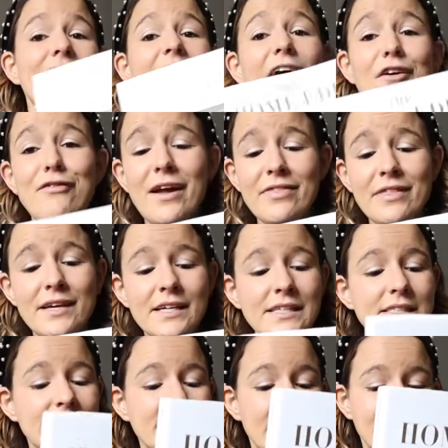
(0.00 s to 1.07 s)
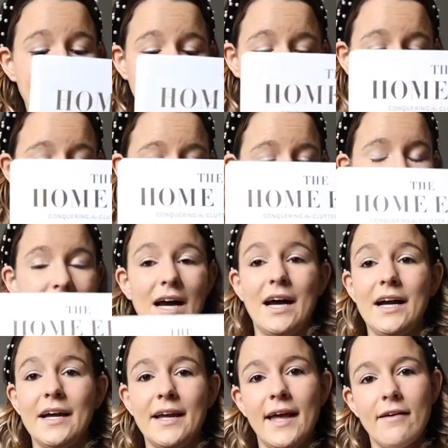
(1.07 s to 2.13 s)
I read this. I